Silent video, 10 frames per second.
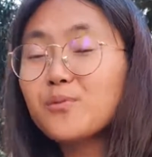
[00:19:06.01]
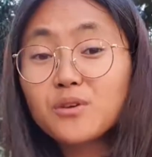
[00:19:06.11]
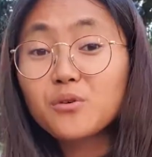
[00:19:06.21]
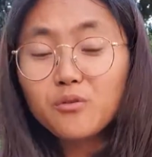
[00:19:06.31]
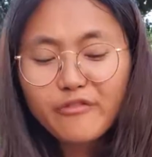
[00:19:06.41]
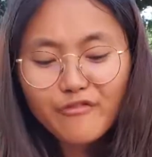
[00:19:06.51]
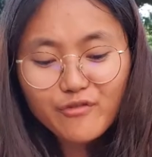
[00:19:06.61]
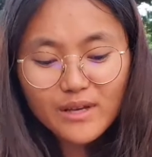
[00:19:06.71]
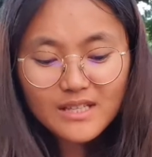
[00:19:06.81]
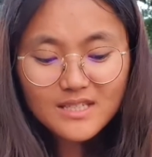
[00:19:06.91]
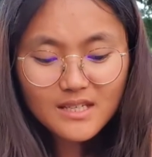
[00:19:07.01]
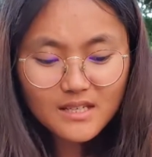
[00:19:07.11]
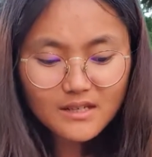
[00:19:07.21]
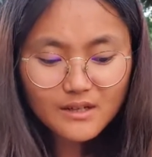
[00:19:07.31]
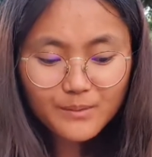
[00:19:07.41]
We go for free in
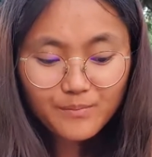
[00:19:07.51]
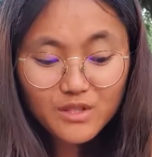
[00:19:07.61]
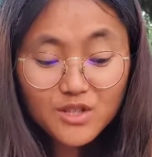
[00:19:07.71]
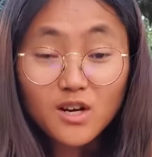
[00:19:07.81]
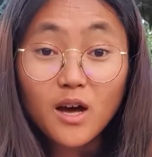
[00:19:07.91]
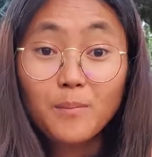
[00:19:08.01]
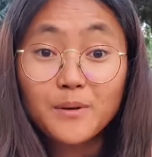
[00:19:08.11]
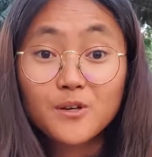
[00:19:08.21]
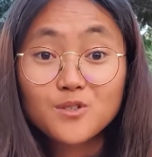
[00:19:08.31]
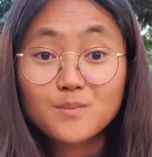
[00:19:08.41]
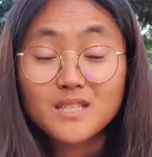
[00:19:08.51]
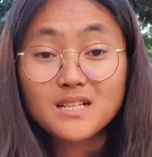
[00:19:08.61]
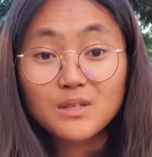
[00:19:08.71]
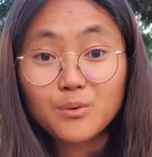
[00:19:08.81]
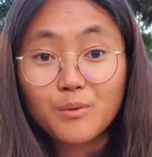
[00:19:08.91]
the club, because
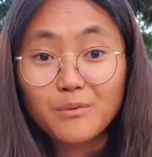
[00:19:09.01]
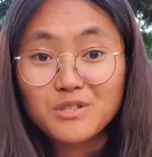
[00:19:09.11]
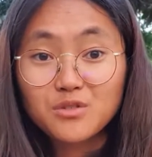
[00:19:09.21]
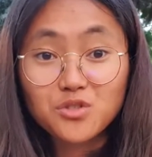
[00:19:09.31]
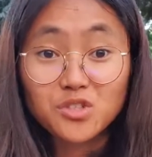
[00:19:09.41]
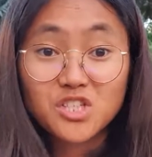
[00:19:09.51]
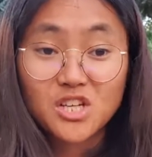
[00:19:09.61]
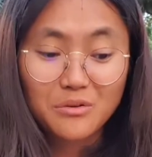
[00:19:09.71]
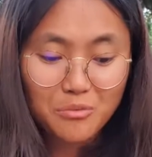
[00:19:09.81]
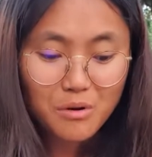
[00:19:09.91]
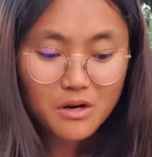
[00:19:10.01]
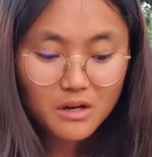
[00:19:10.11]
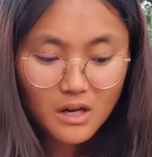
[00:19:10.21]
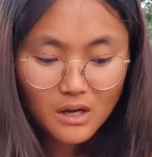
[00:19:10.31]
basically we were with a Turkish guy who were